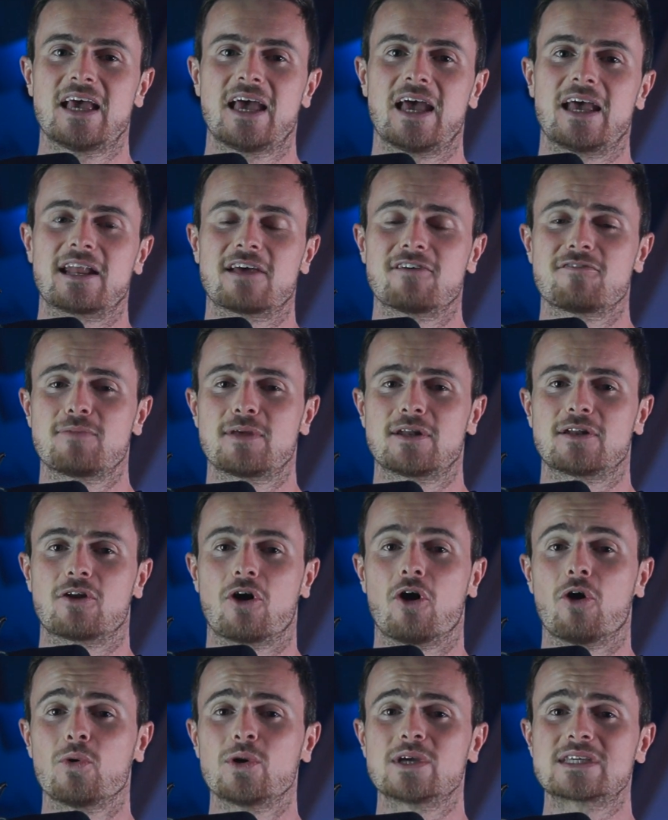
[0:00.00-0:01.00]
and I've been
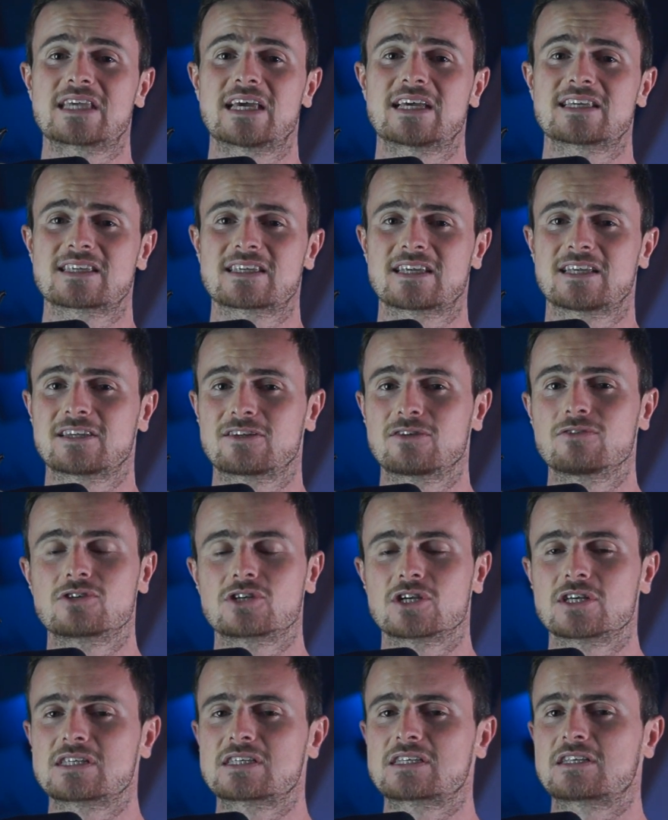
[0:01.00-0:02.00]
always hesitant to
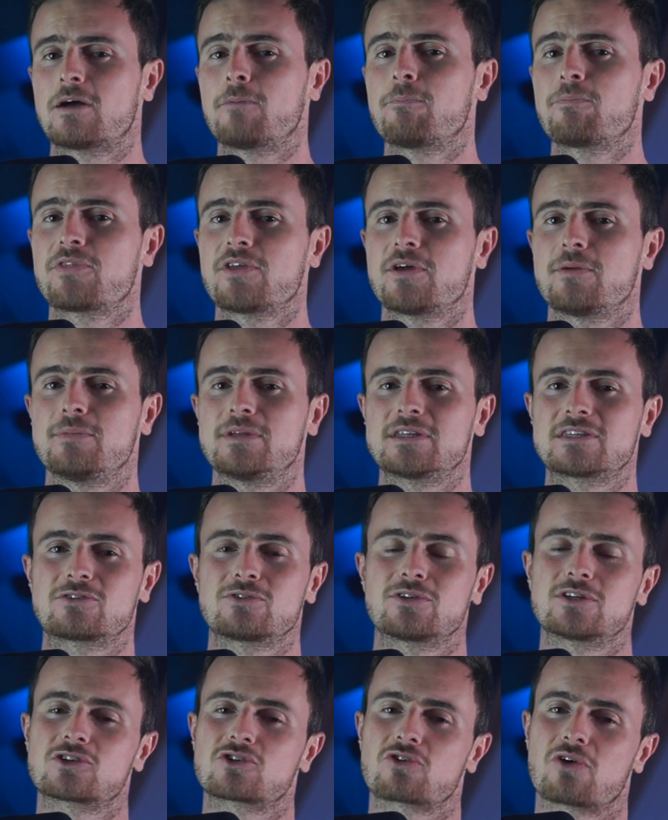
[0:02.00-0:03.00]
just dump them into
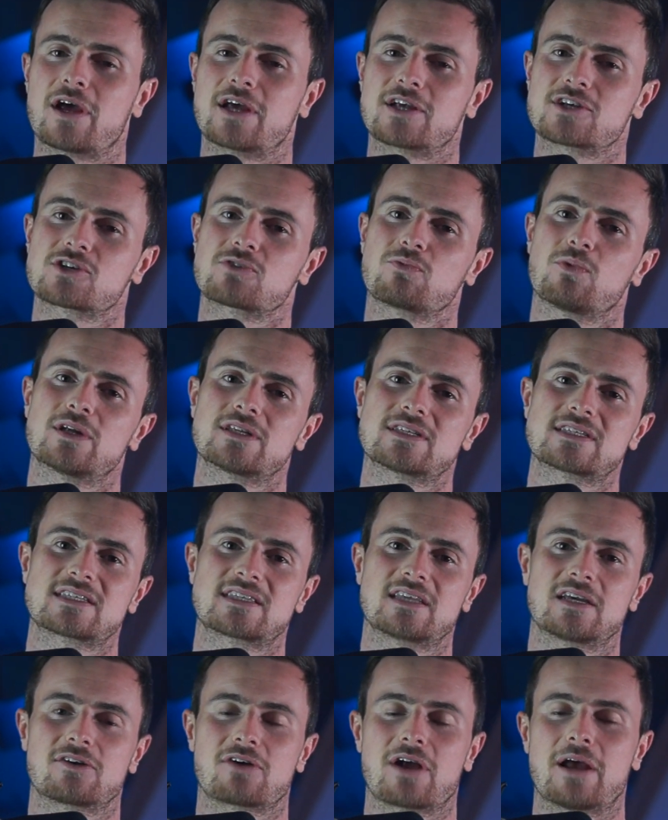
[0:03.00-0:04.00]
the trash once
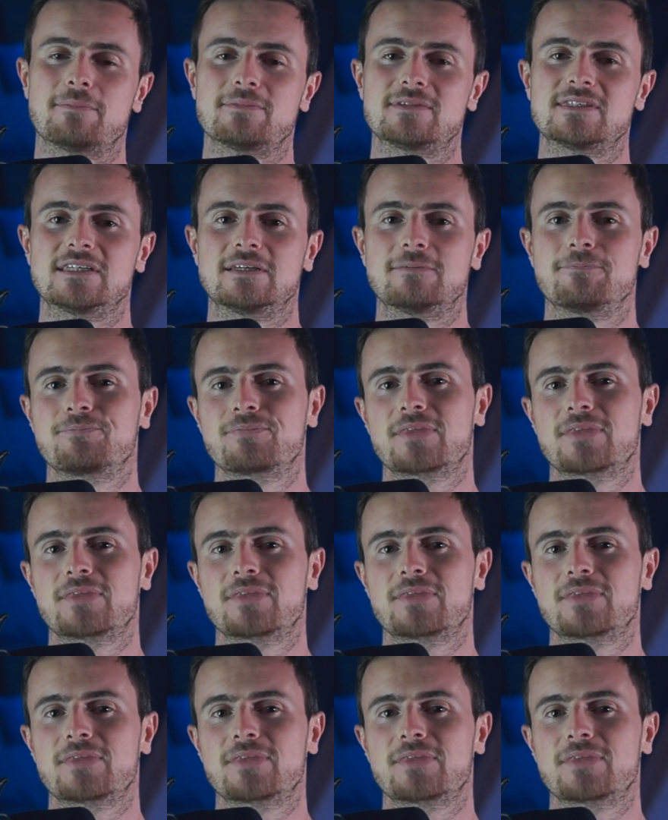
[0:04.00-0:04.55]
they're empty.